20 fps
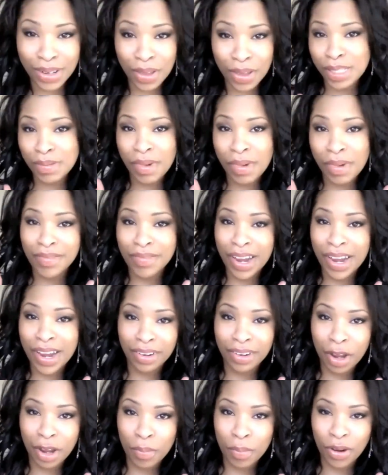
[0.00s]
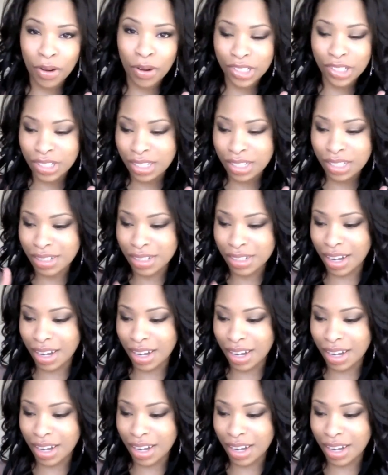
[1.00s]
those are my favourite nail polishes.